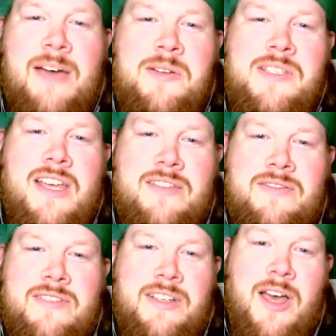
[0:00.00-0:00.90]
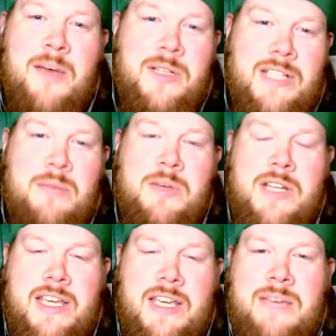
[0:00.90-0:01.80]
outside of a couple Labor
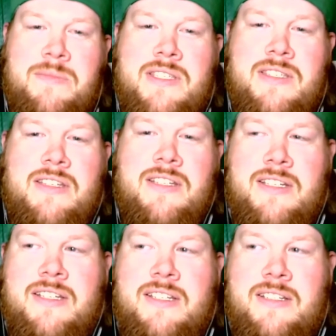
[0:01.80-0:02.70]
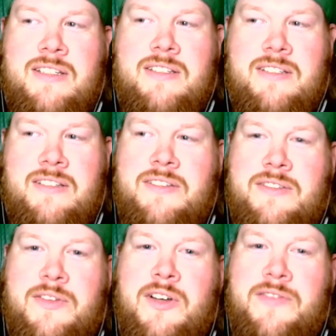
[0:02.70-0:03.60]
Day games
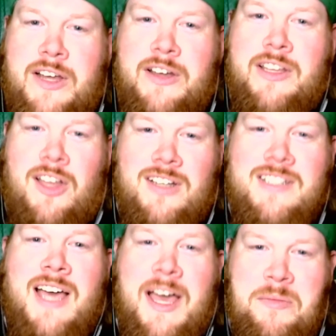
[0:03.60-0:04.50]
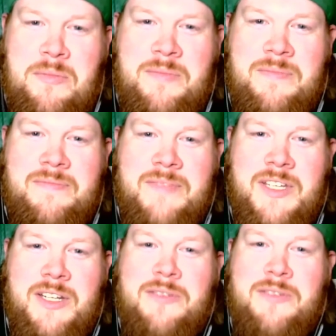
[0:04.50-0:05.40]
for a very long time.
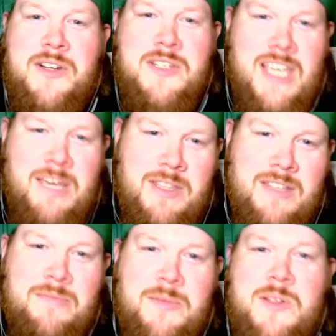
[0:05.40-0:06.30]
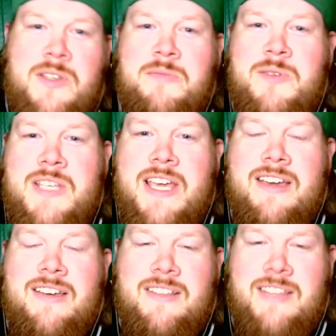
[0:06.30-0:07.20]
First game in the New
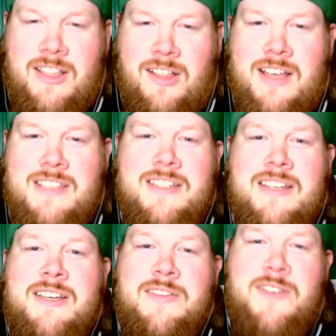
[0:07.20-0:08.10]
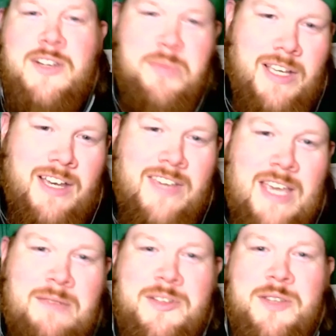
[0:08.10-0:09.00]
Mosaic, they lost. First playoff
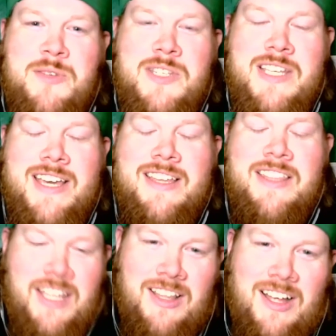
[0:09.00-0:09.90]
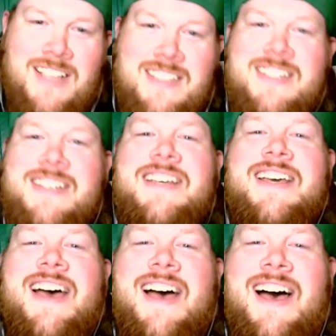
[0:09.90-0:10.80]
game in New Mosaic, they lost.
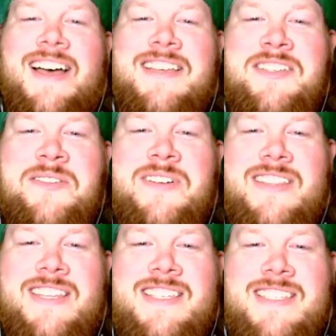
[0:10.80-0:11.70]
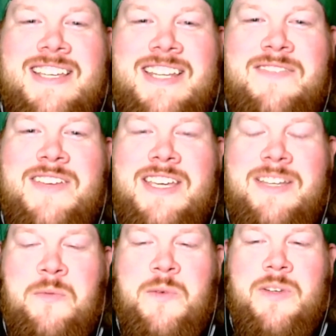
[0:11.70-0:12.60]
So these
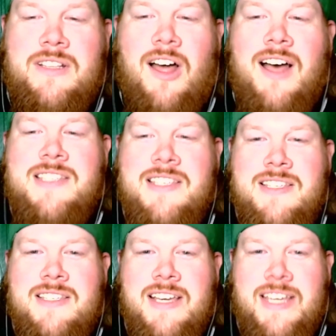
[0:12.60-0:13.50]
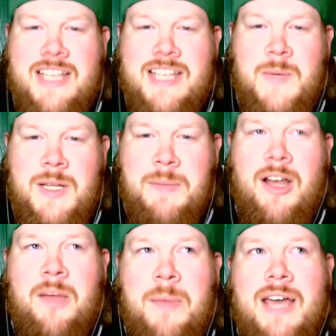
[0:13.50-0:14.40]
significant losses against
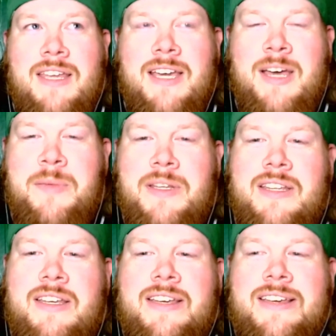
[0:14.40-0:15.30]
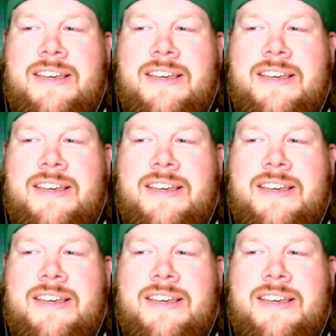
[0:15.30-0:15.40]
Winnipeg are piling up, and